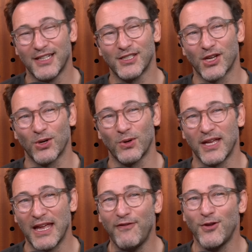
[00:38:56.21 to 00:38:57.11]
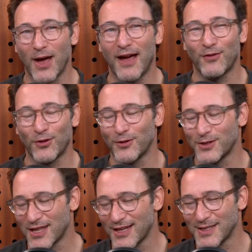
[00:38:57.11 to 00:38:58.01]
So if you have all
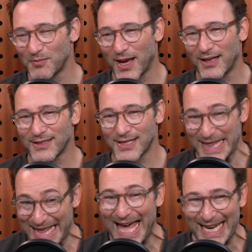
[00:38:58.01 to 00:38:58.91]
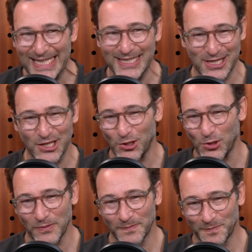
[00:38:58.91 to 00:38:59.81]
those things in balance, that is the who.